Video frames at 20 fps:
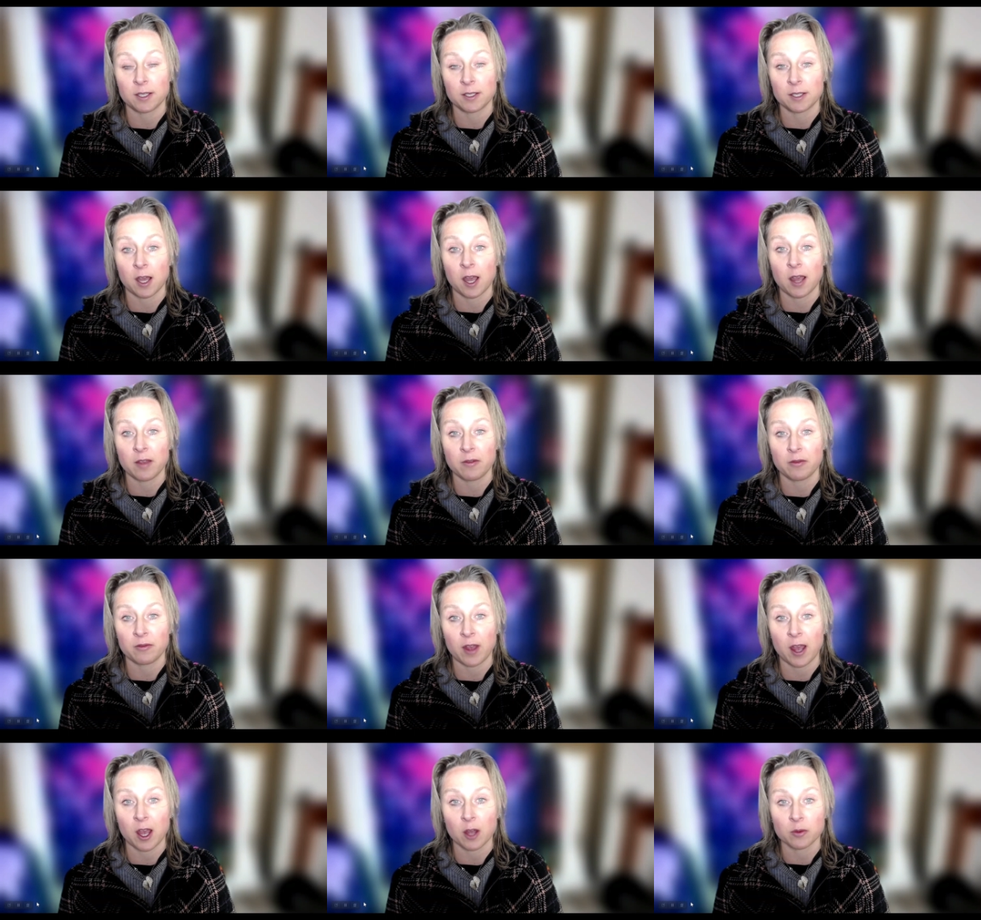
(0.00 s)
that I've
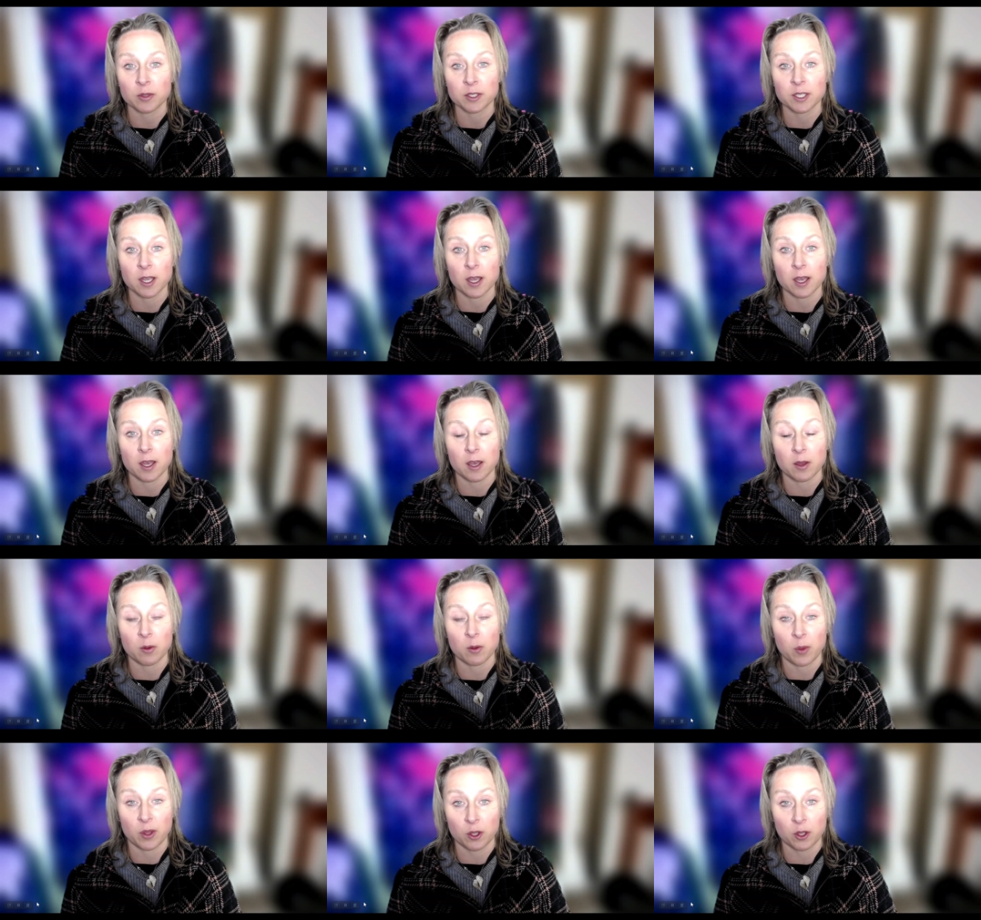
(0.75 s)
found
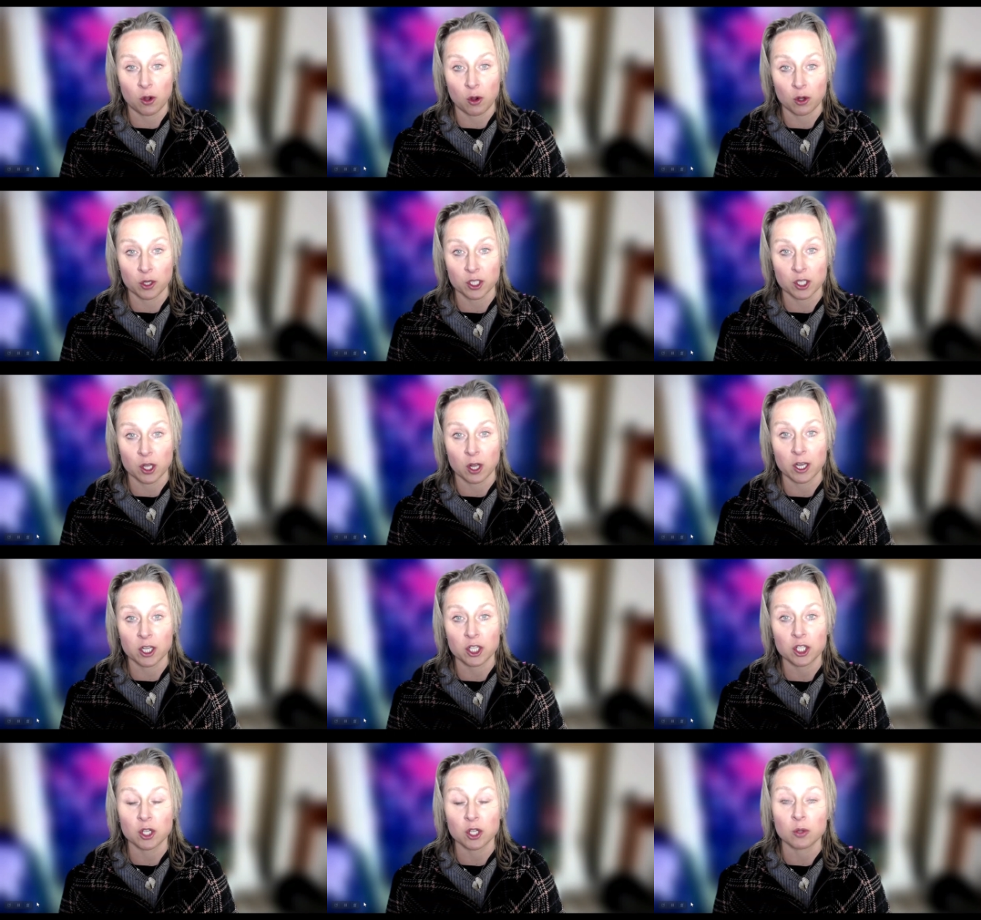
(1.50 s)
with
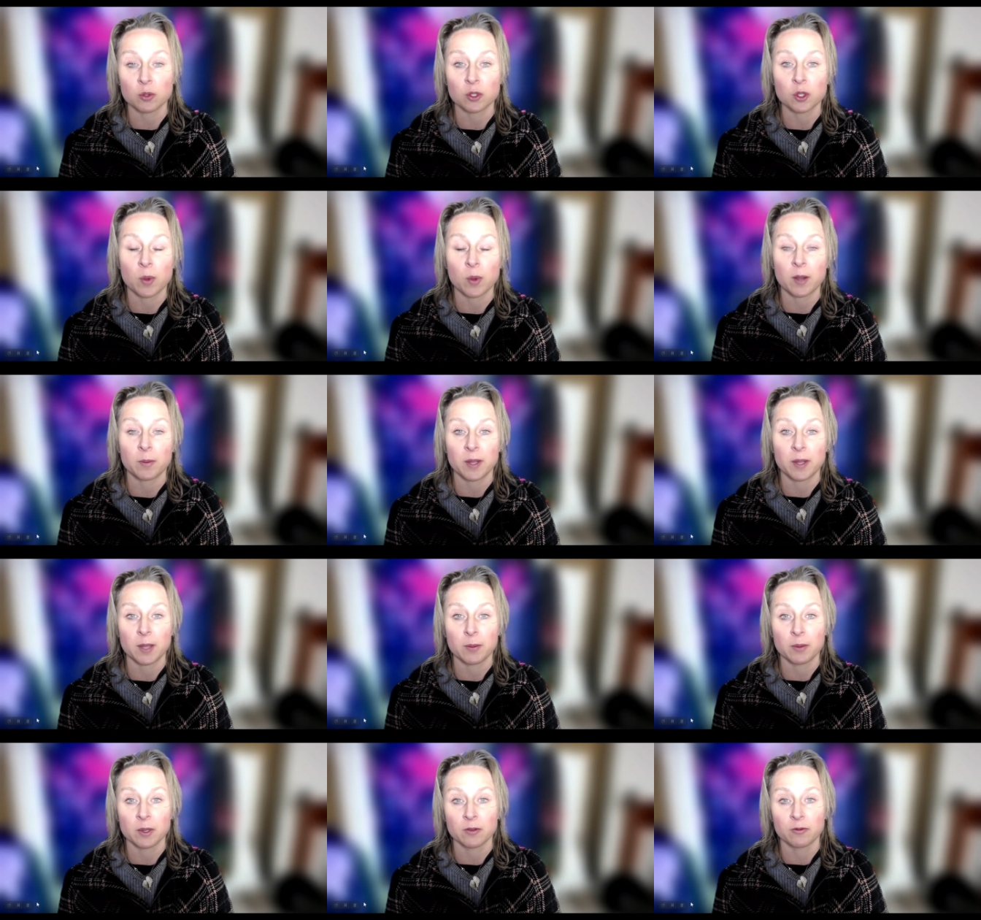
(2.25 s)
cortisol issues or when
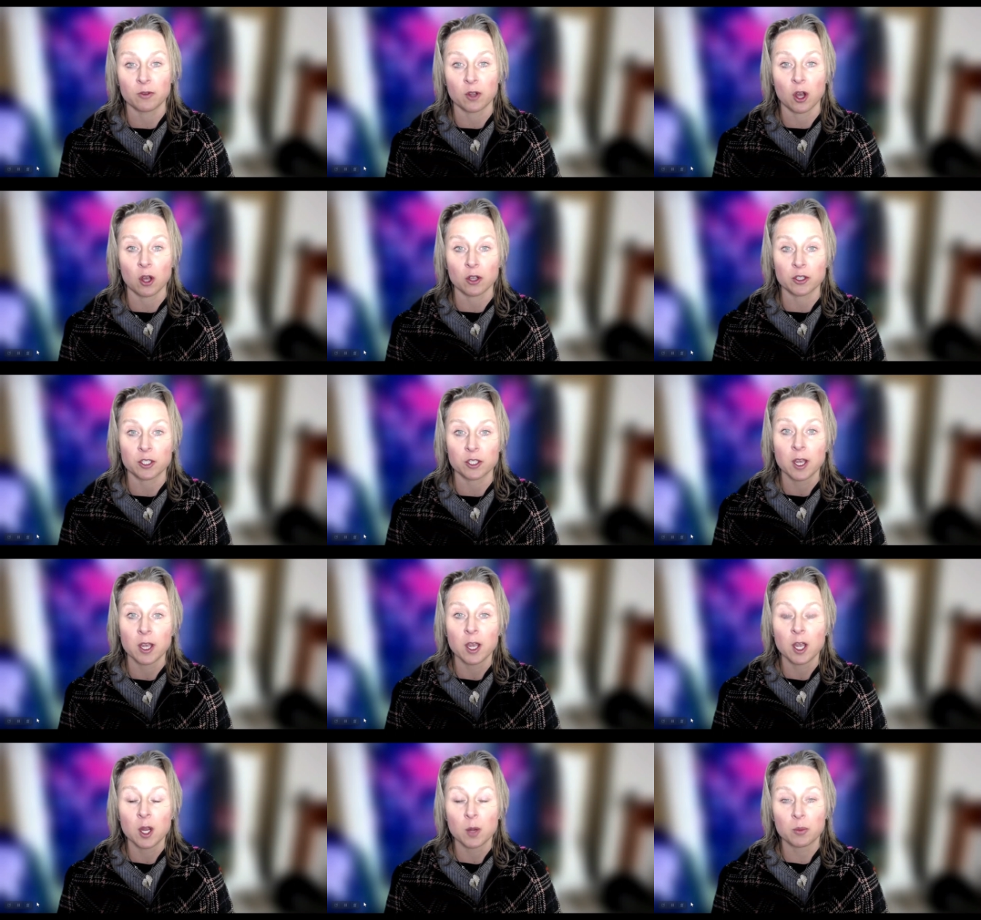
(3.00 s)
people have got
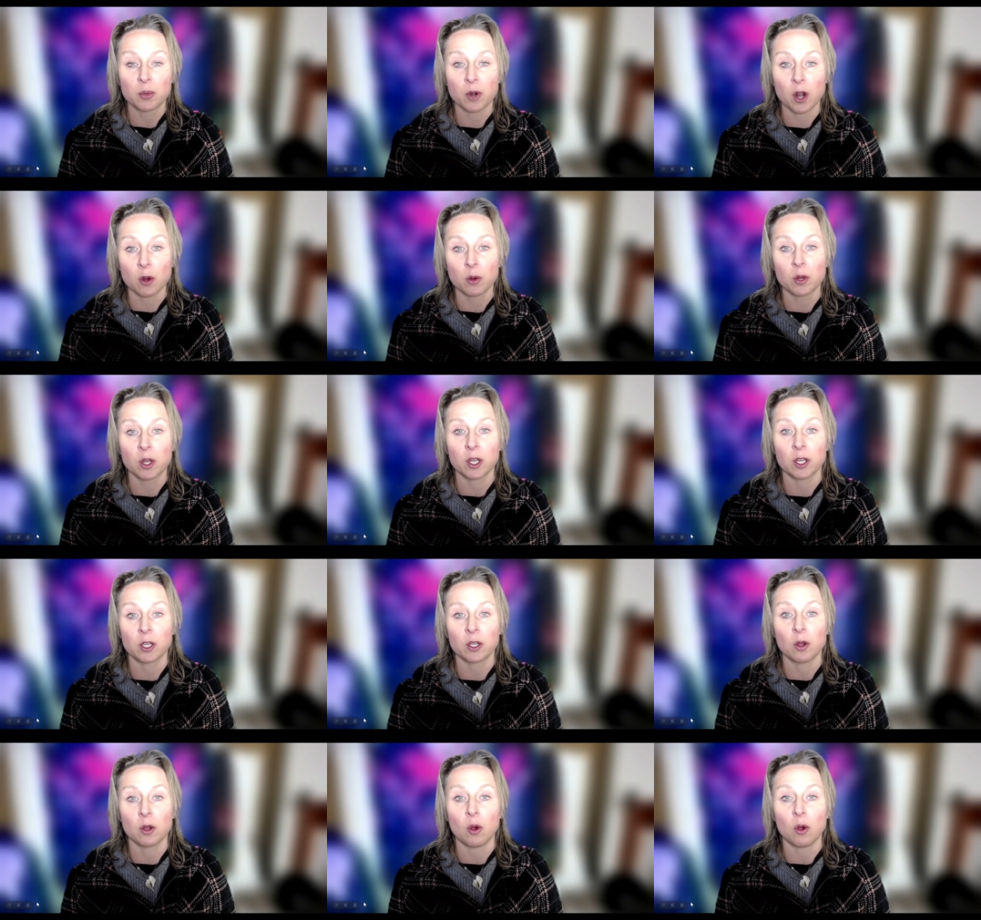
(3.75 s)

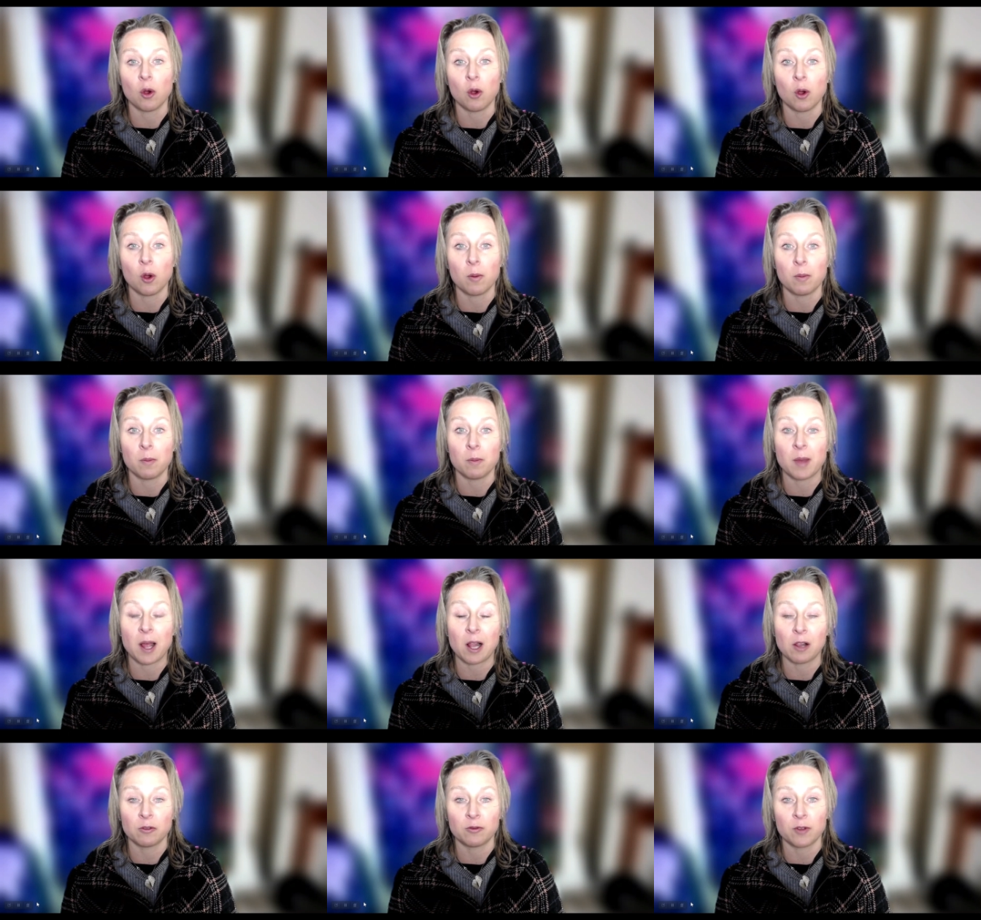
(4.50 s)
broken or
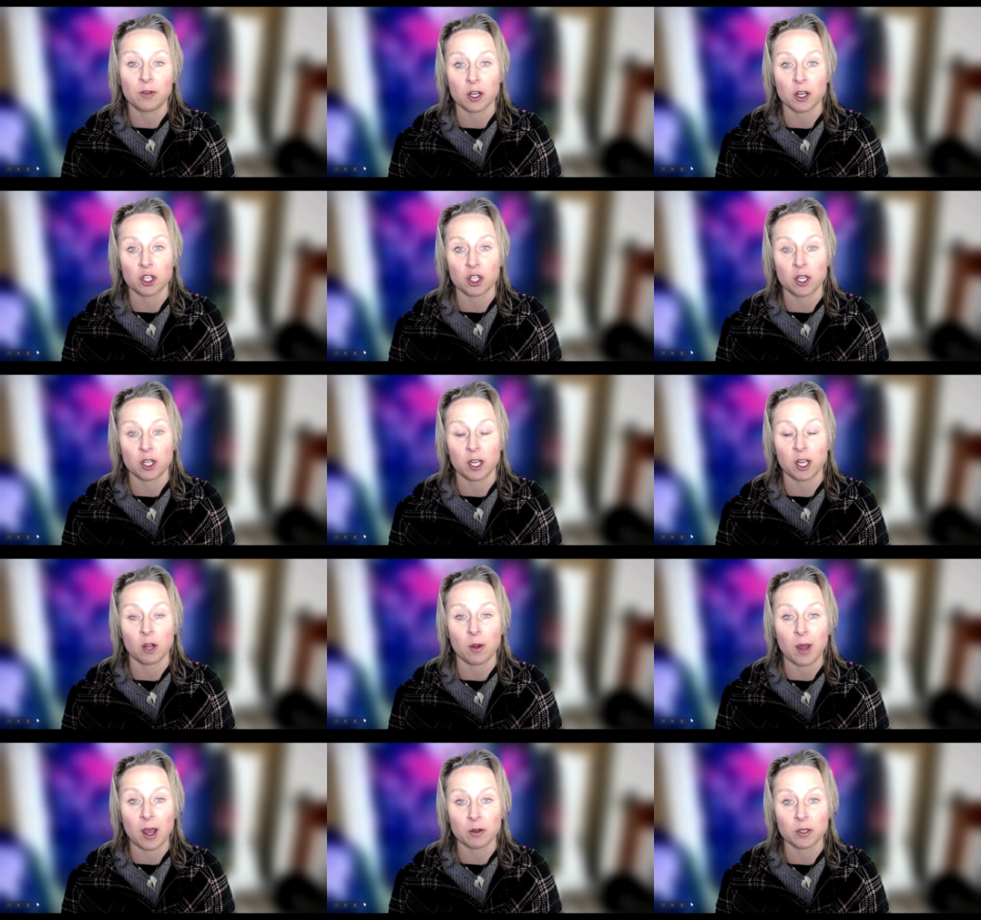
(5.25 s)
malfunctioning
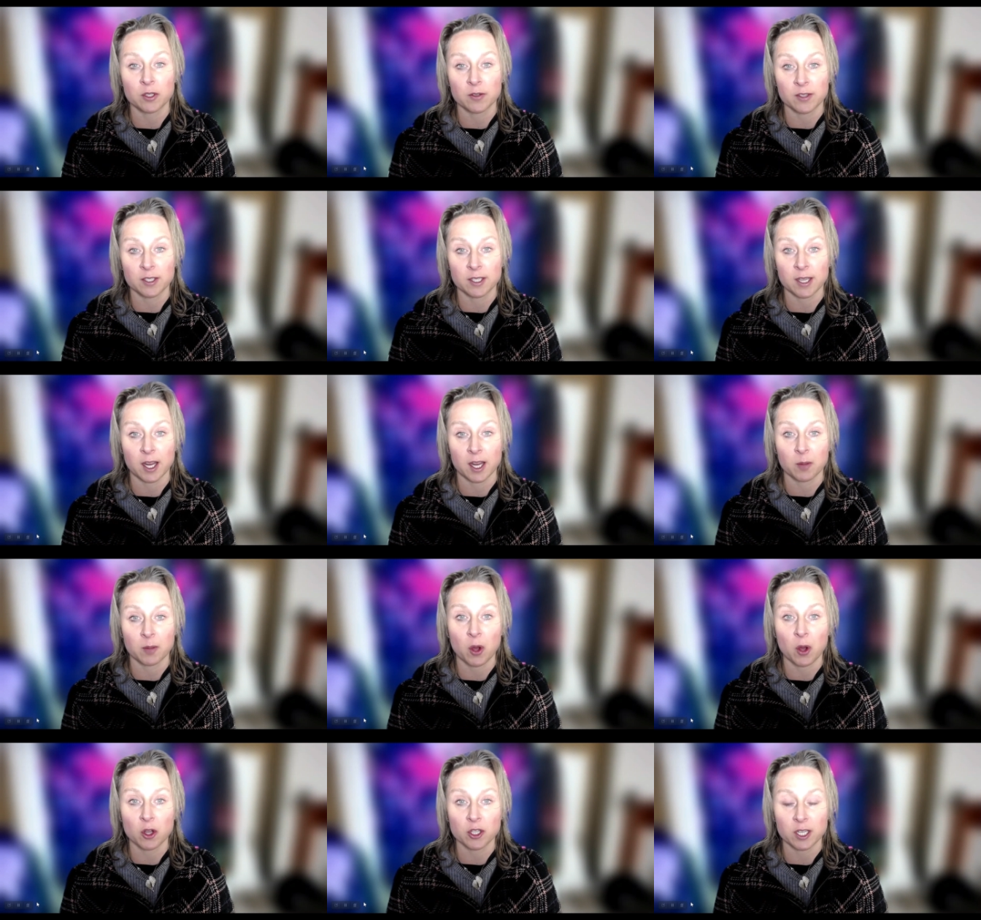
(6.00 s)
or out of
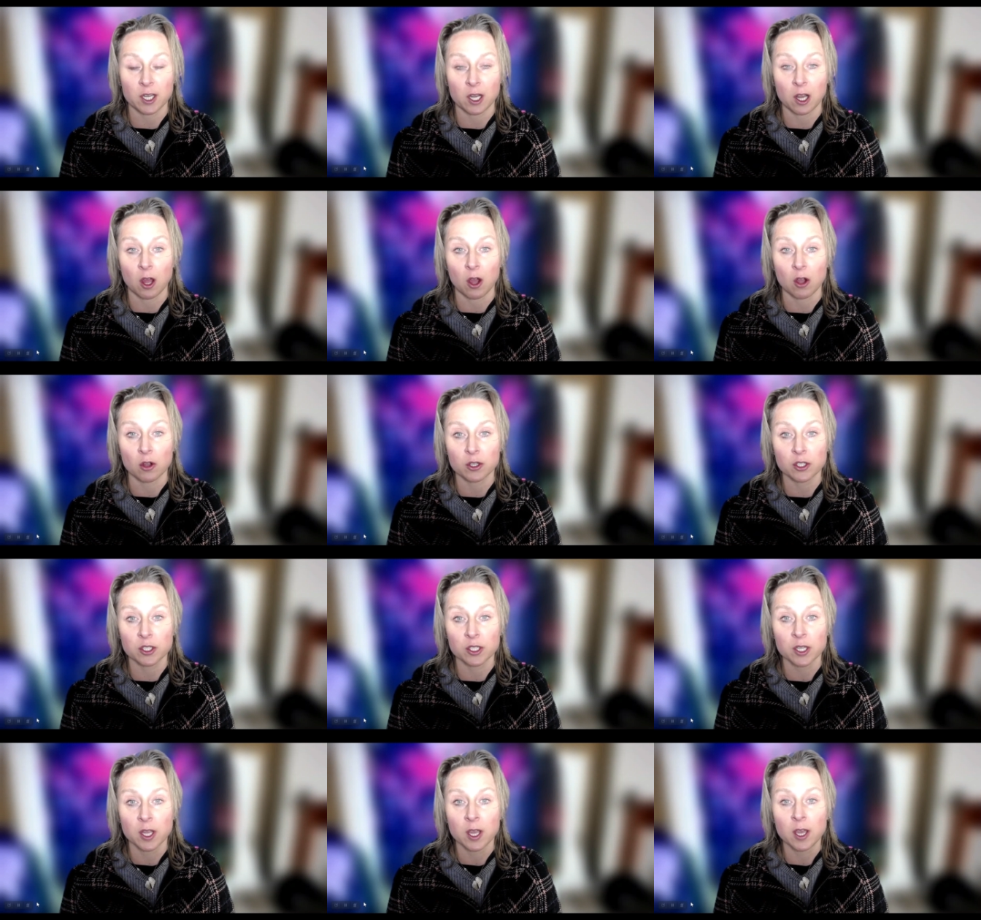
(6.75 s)
sync body
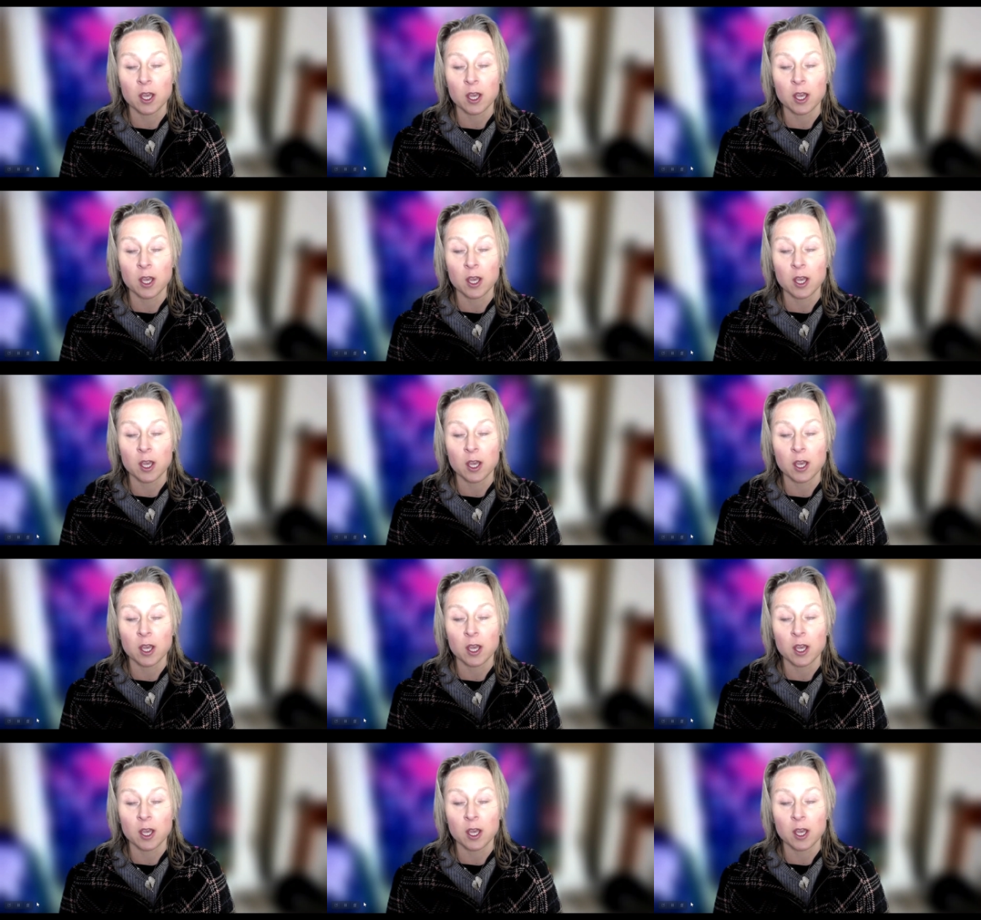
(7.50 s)
clocks.